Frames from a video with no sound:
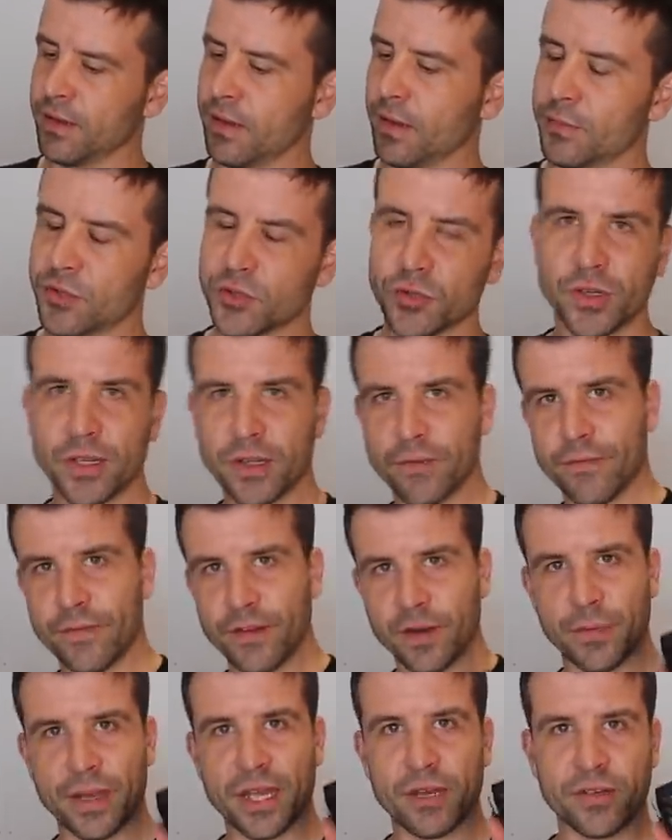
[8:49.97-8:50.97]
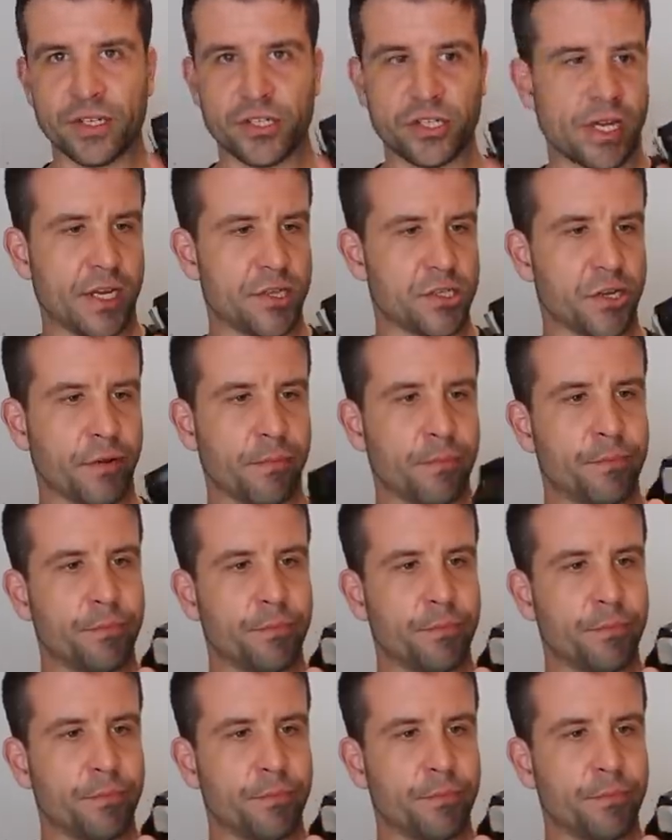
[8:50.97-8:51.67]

I'm sure you can fit a battery charger.